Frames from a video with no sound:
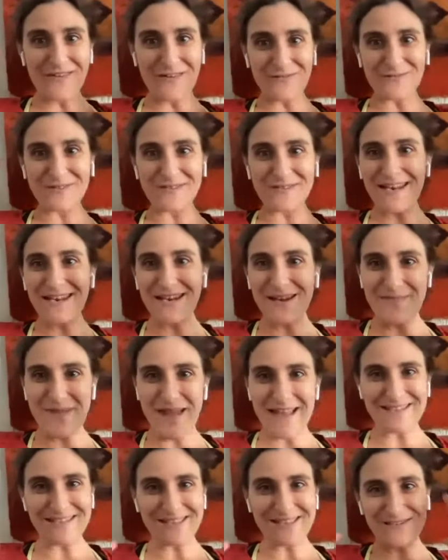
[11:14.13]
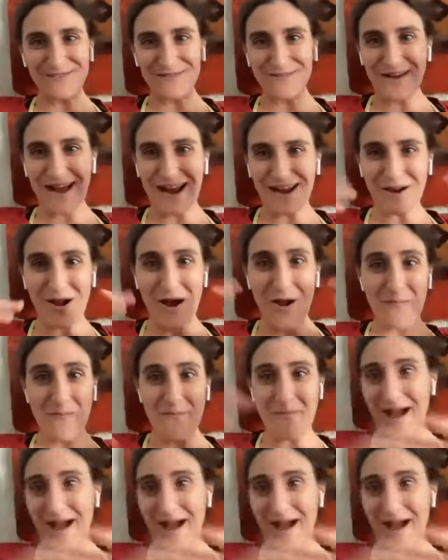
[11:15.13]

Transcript: sending a message, do not come,